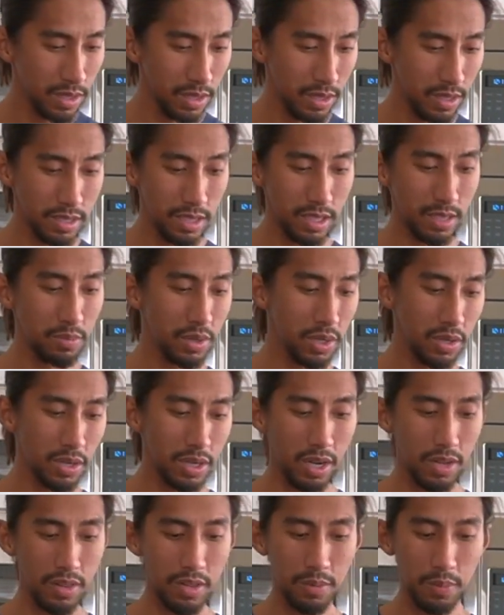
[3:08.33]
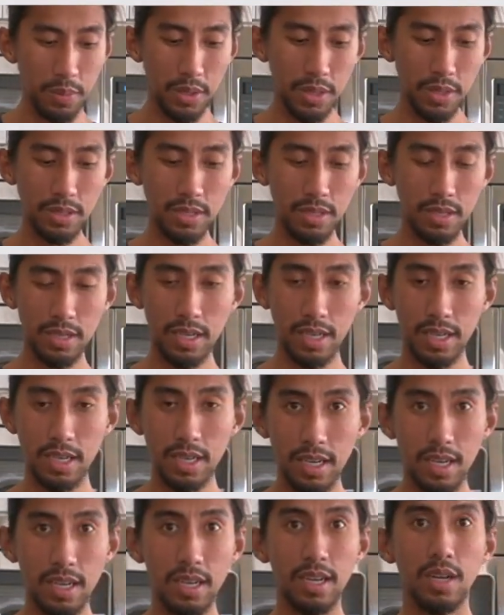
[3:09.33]
This can be your the other person, like
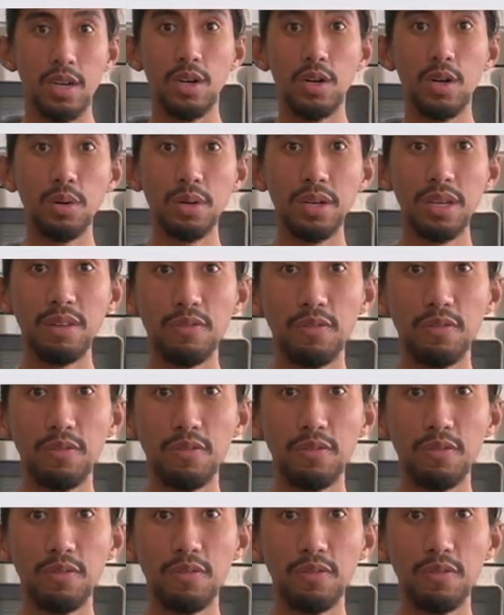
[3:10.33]
looking